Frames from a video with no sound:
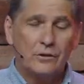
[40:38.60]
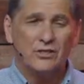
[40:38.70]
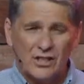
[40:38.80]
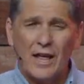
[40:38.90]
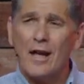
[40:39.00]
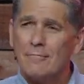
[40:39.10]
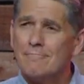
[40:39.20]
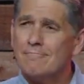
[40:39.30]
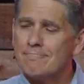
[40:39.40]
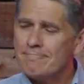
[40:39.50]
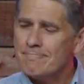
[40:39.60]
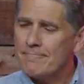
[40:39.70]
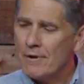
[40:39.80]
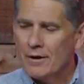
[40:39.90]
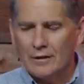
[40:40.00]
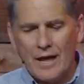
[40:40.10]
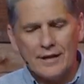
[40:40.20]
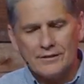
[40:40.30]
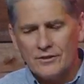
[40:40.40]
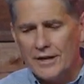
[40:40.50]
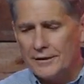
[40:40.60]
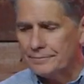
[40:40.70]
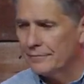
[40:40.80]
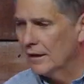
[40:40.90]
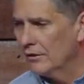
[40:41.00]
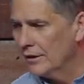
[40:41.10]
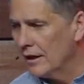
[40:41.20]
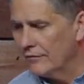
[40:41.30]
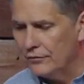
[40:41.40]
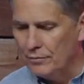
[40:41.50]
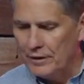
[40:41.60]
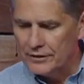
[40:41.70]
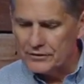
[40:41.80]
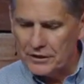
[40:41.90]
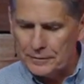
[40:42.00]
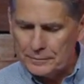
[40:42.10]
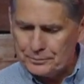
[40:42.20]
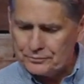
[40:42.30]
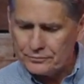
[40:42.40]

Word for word: Do you see that? Last thing, and I only got a few minutes here.